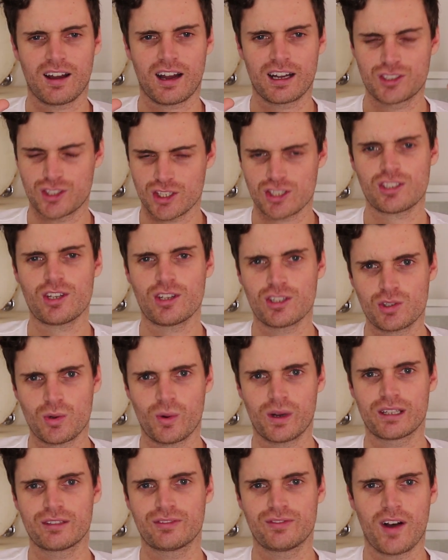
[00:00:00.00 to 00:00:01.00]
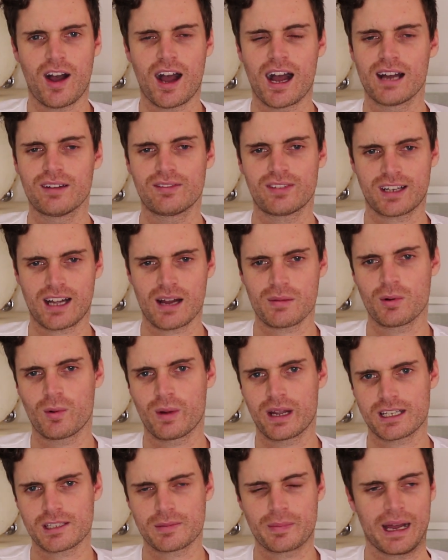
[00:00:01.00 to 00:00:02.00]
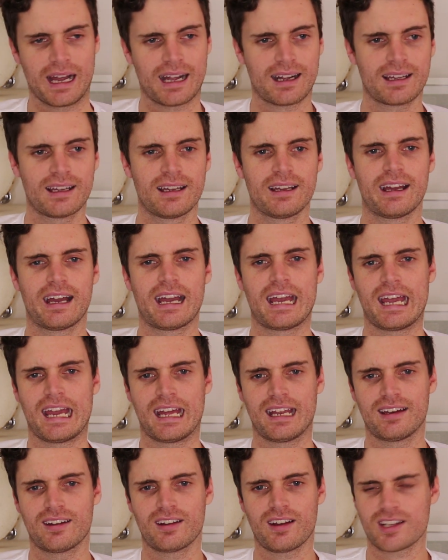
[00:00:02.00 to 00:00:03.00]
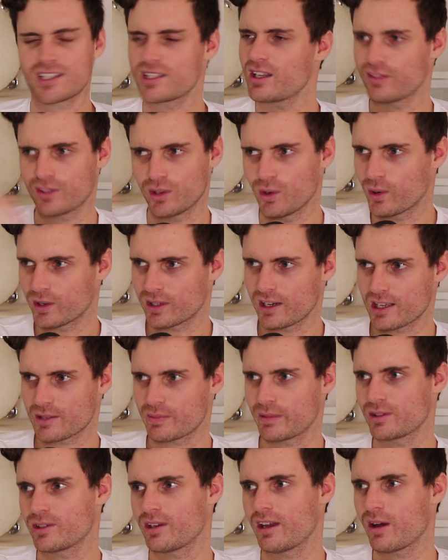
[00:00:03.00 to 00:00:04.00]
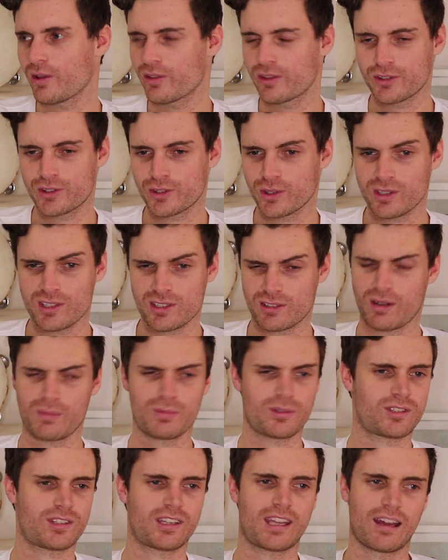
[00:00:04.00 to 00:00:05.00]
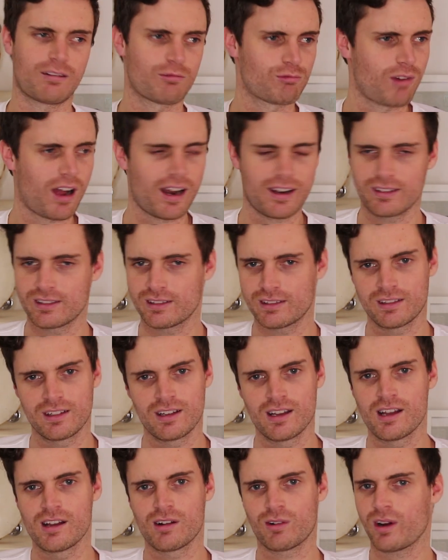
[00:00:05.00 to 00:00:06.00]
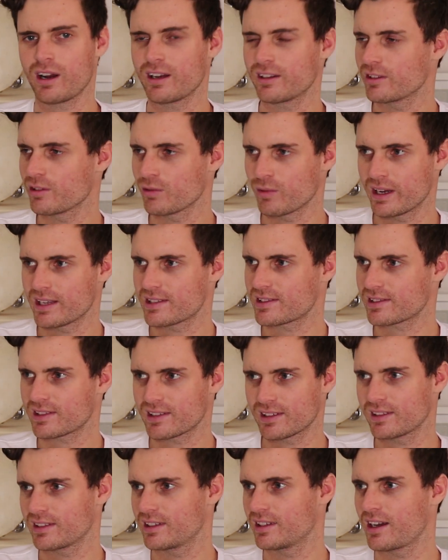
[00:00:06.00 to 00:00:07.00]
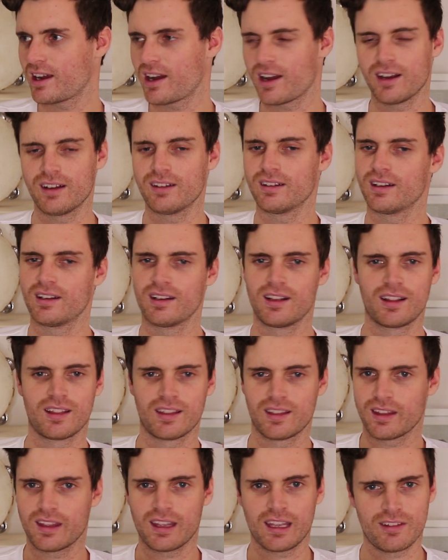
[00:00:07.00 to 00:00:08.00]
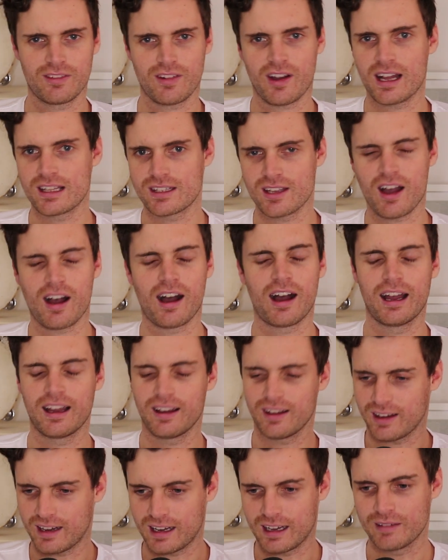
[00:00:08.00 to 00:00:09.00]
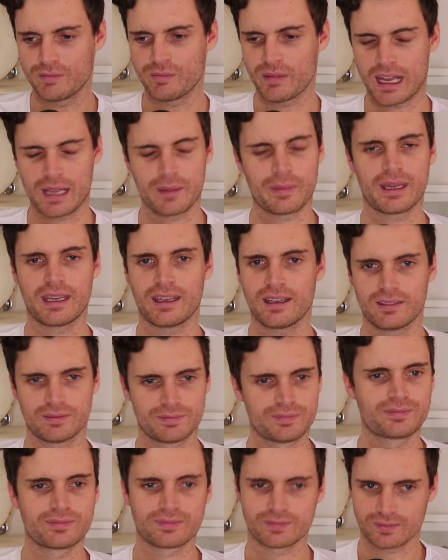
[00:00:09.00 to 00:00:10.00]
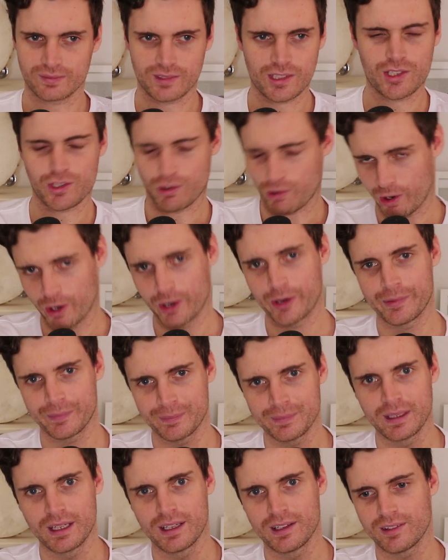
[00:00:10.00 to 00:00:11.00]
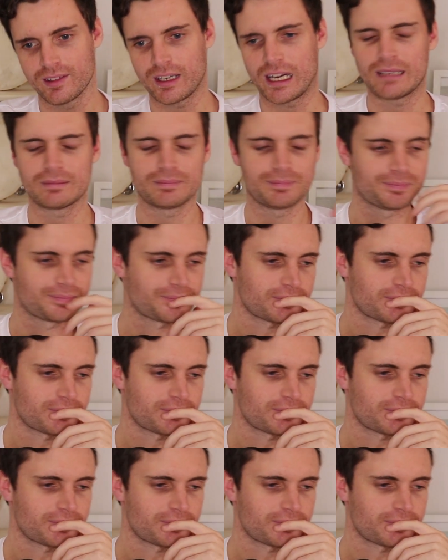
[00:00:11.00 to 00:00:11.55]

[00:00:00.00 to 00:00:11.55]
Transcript: I just turned 25 a couple of weeks back and I still haven't organized my new health insurance. So I'm just running the risk, If I die, I may be screwed, right?